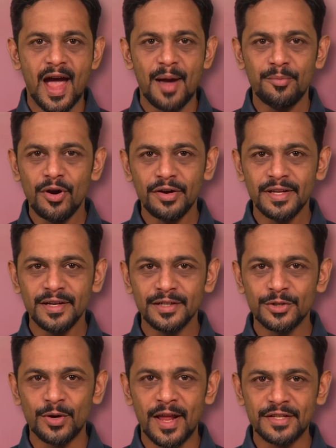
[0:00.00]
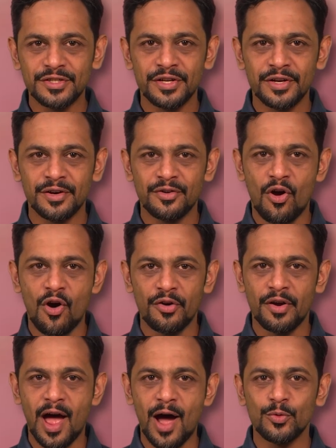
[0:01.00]
I'm not here to lecture on
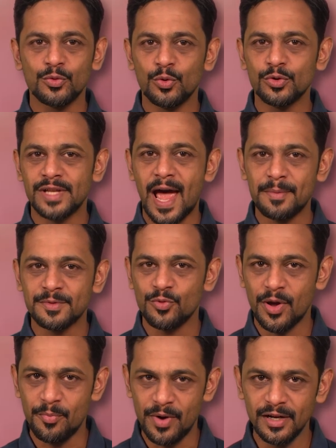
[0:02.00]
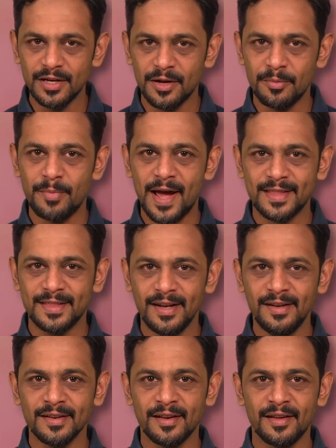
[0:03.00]
how those apps were built back
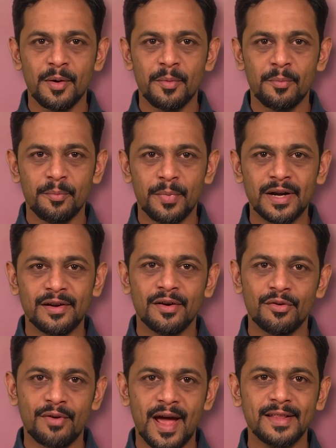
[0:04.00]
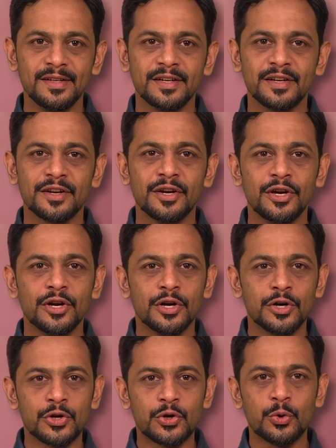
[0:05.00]
then but rather
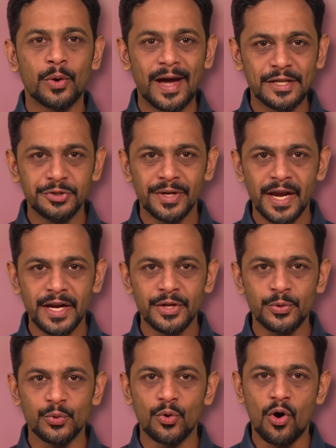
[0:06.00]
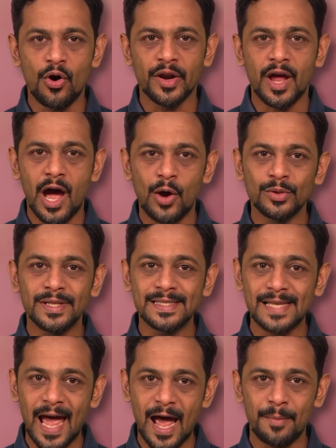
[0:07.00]
to educate you on how
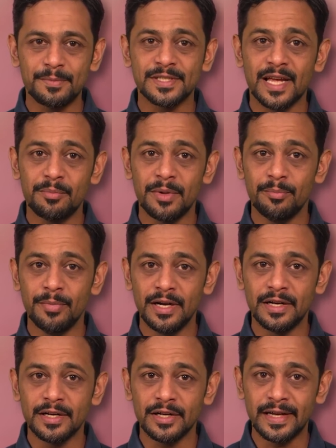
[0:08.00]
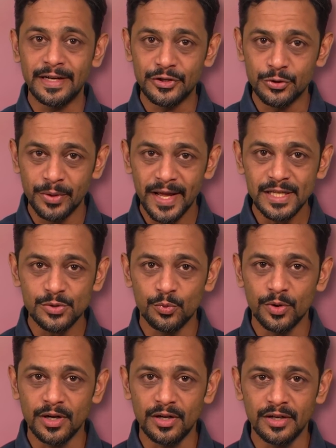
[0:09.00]
these apps can be built in today's
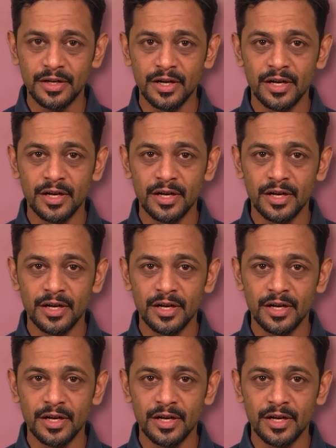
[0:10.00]
world